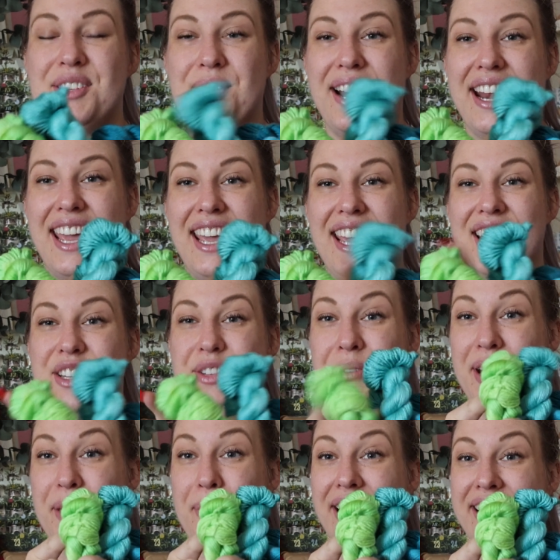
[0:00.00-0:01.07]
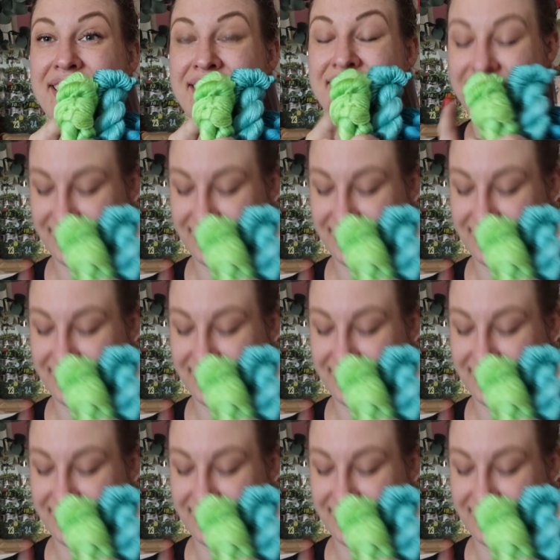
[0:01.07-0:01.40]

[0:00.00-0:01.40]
20, 21